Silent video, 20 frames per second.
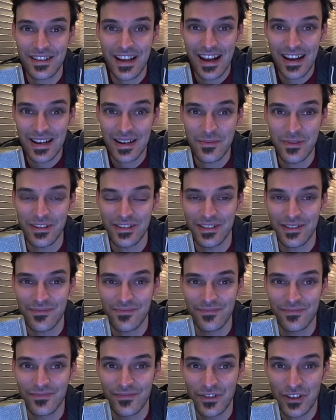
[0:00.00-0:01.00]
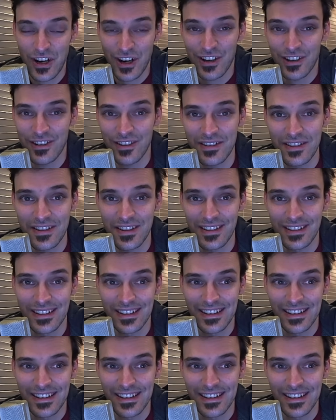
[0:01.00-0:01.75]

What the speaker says: time has turned.